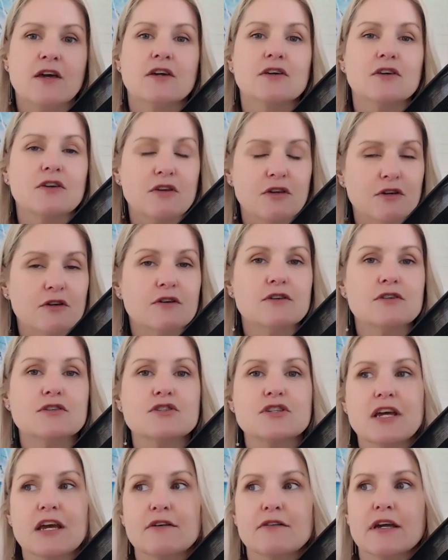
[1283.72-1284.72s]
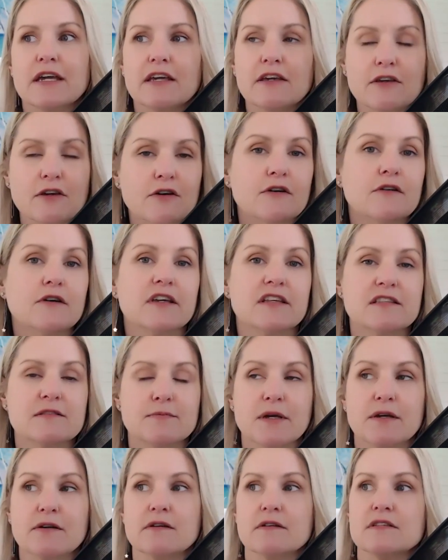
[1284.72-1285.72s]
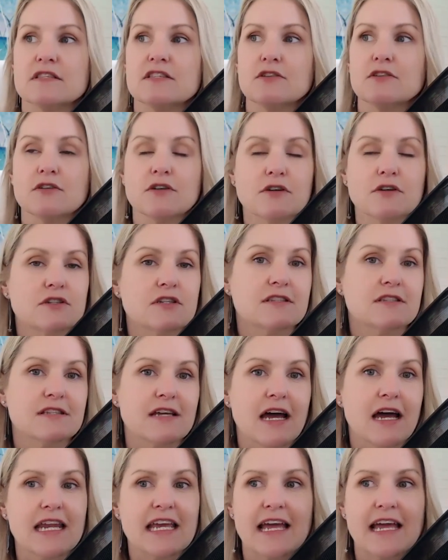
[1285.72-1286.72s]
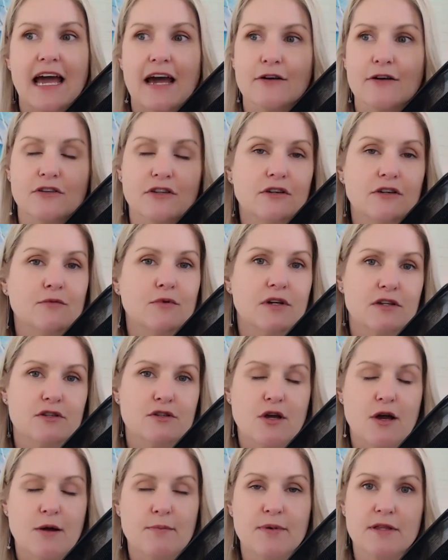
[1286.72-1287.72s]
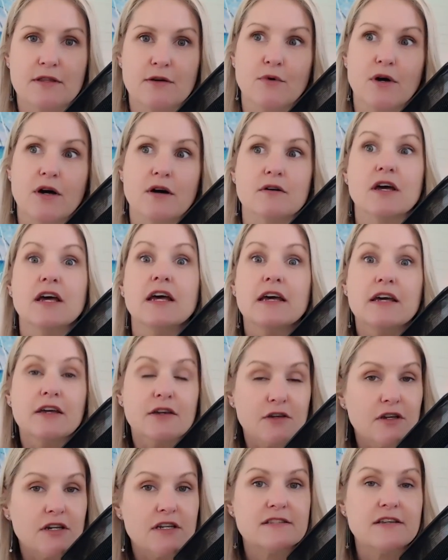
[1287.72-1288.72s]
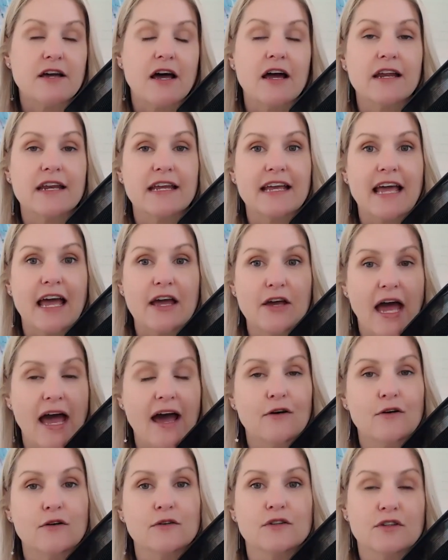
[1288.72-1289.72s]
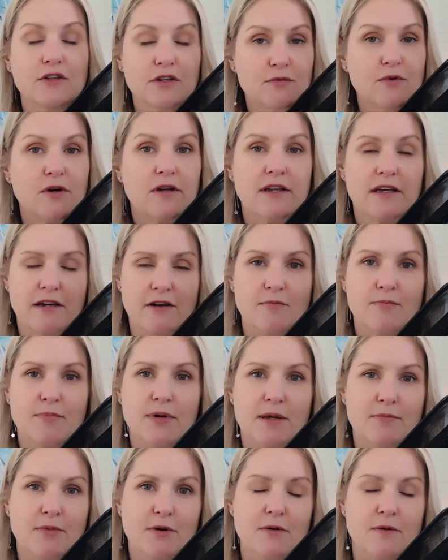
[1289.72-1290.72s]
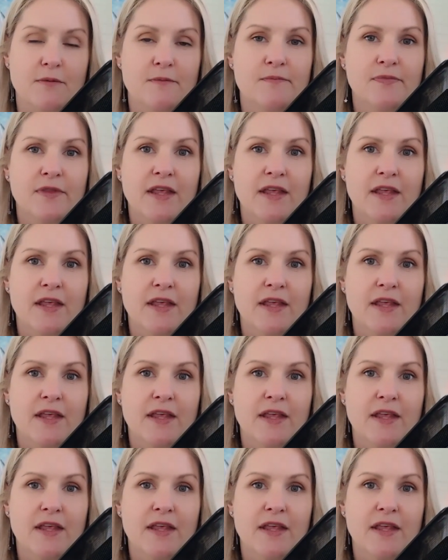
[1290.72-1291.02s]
You sharing your experience, you deciding how you want to show up in the world, you deciding how you want to help people.